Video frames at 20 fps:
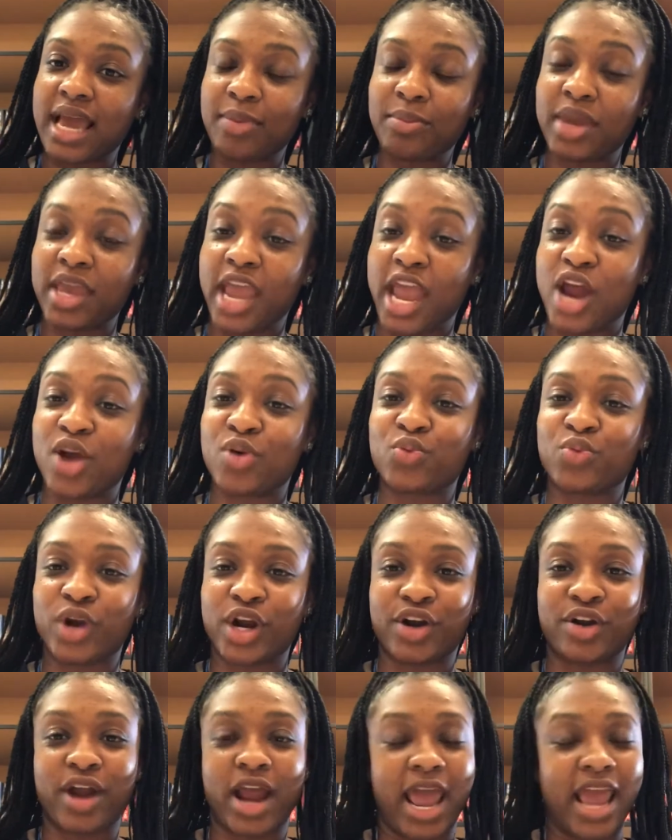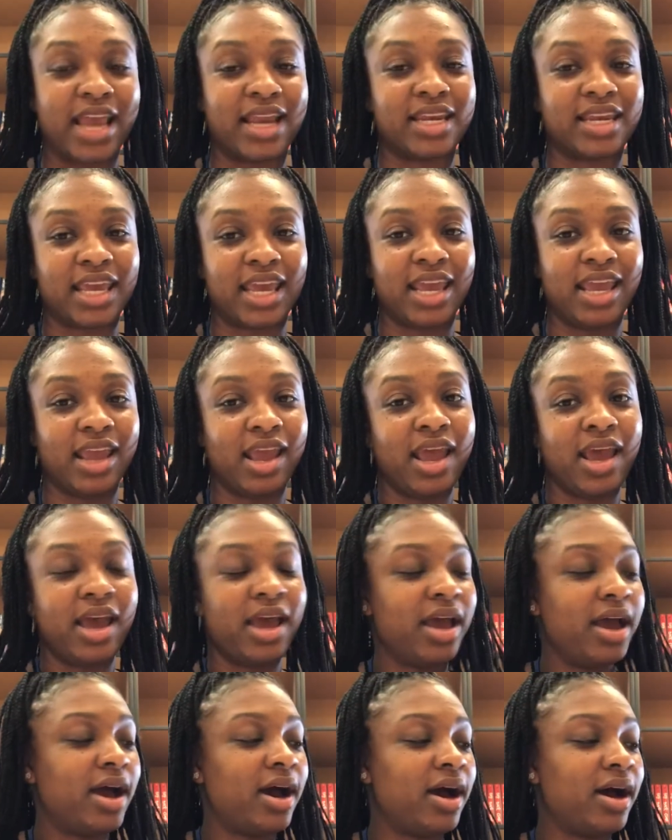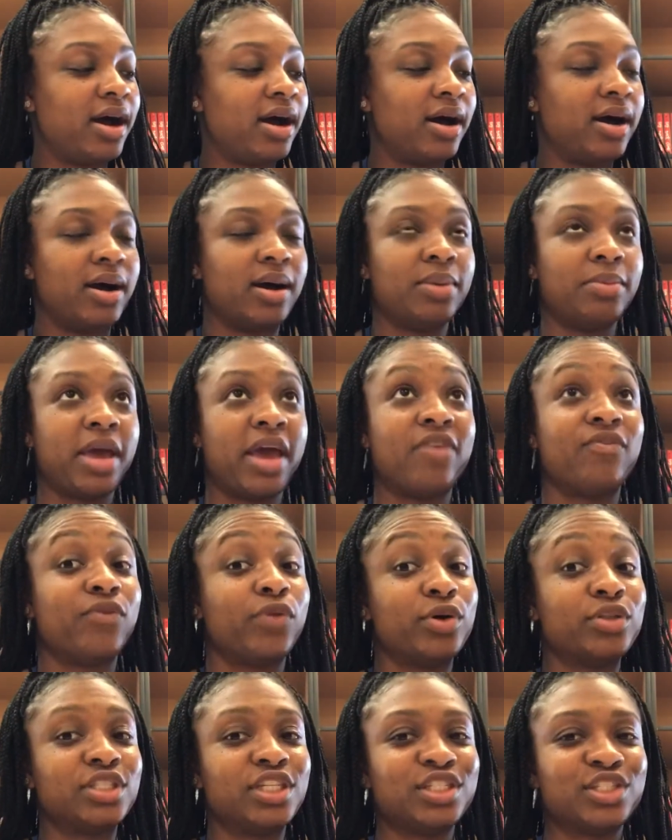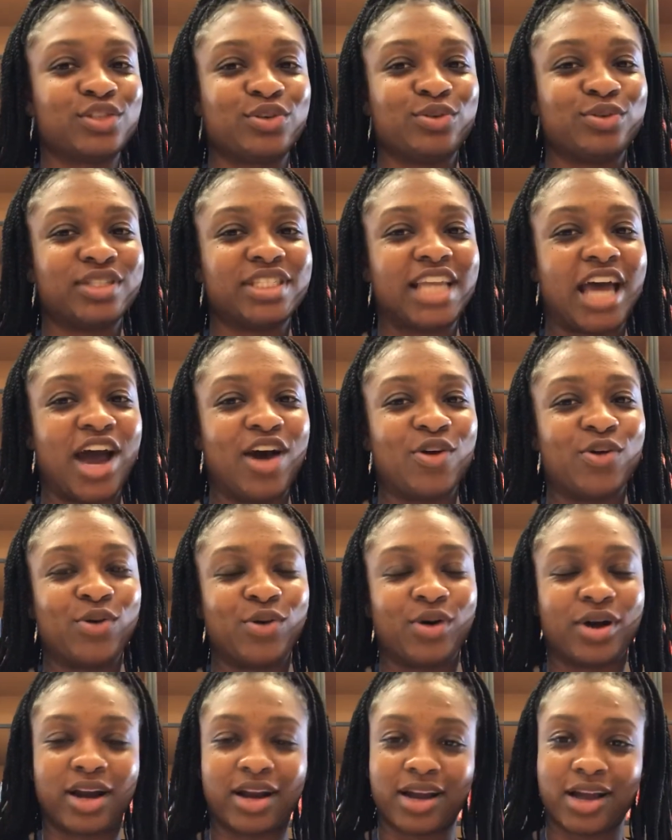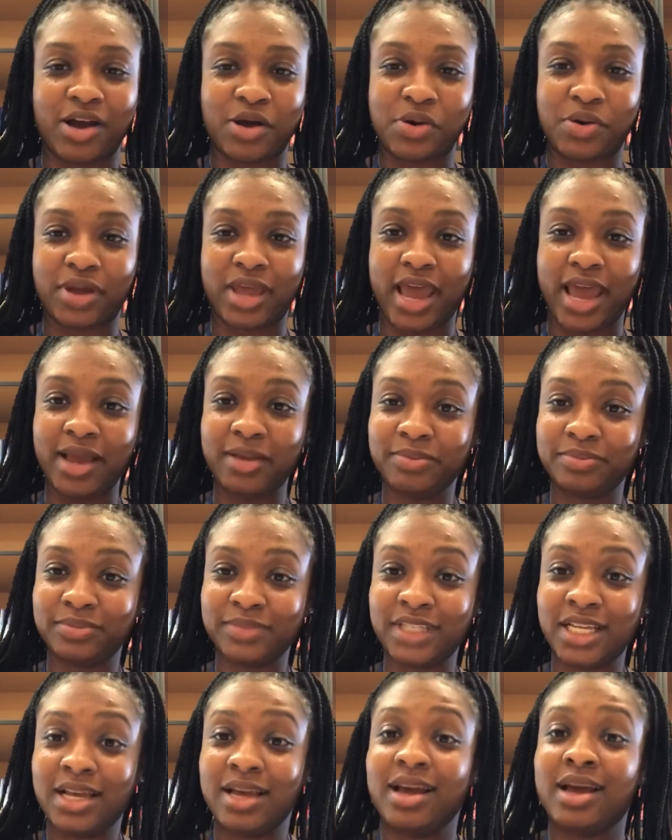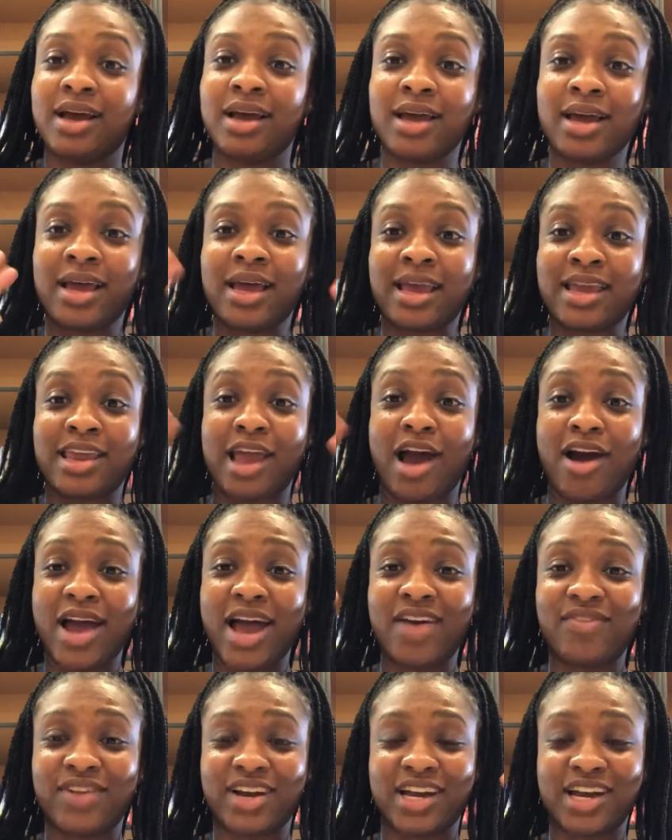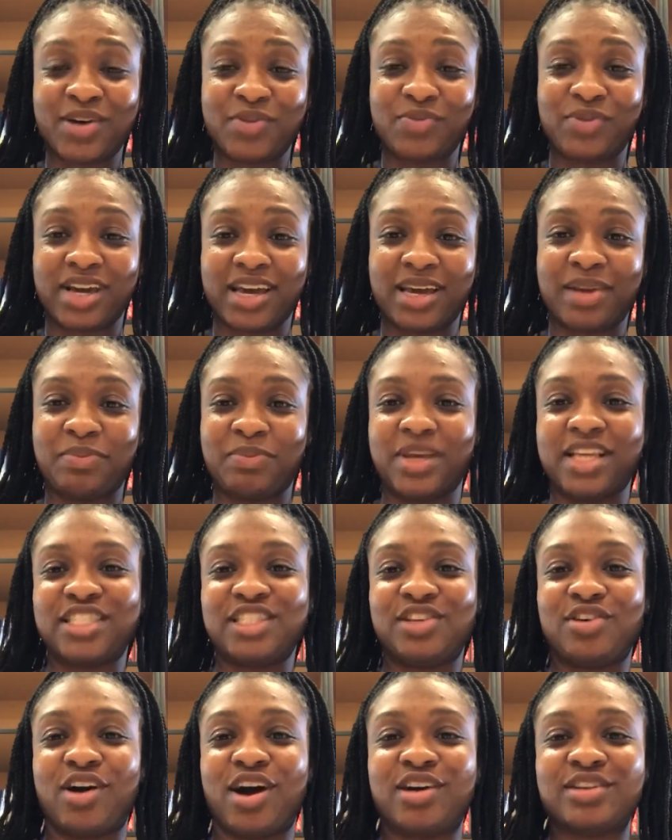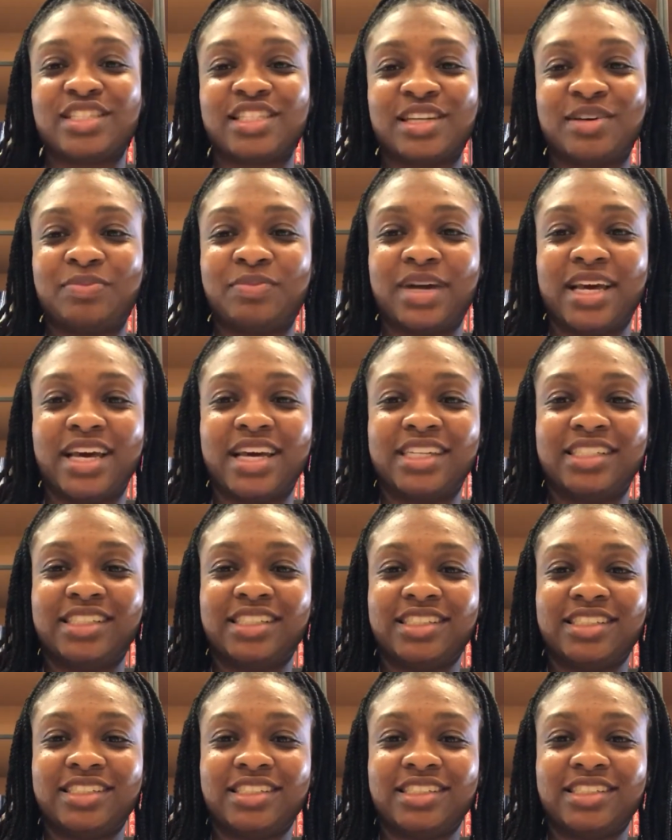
me at ruckerad at fultonschools.org. Okay? Y'all have a good one. Miss you all so much.